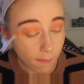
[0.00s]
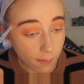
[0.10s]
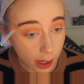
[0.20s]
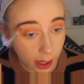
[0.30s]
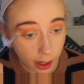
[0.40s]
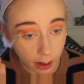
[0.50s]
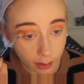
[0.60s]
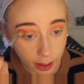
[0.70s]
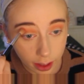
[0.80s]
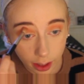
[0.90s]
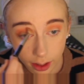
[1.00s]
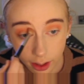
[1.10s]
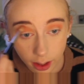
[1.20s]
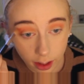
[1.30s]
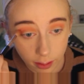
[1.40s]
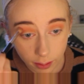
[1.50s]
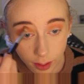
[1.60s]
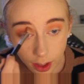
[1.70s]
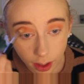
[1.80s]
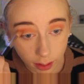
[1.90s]
very lightly
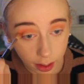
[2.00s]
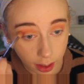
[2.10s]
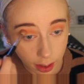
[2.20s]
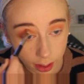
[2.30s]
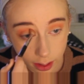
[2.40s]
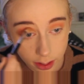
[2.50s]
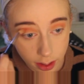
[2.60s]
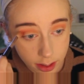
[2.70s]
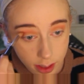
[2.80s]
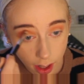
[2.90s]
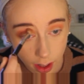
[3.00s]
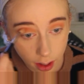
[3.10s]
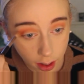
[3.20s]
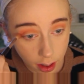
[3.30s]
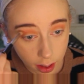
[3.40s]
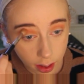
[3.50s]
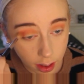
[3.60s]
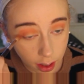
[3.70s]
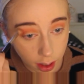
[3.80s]
dust that on.